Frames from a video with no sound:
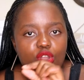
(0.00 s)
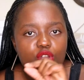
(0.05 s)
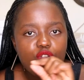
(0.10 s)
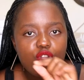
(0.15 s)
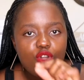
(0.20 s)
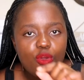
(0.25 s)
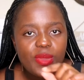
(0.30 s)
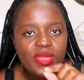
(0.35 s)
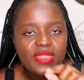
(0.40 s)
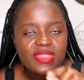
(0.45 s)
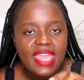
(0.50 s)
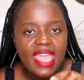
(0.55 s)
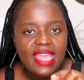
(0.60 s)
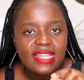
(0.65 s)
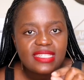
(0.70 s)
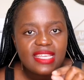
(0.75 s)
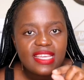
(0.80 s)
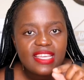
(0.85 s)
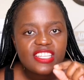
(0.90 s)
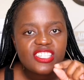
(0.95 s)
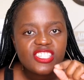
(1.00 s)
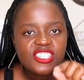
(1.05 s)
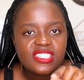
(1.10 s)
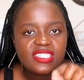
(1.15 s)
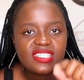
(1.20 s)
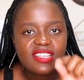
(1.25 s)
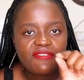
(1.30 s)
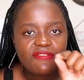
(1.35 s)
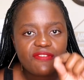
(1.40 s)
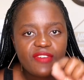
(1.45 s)
knowing that
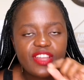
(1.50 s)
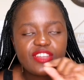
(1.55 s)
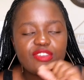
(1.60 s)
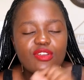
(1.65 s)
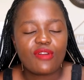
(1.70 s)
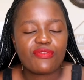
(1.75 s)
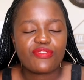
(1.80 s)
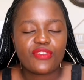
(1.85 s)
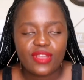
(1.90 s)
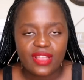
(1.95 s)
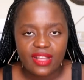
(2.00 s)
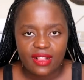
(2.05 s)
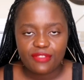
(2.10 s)
she's the friend of your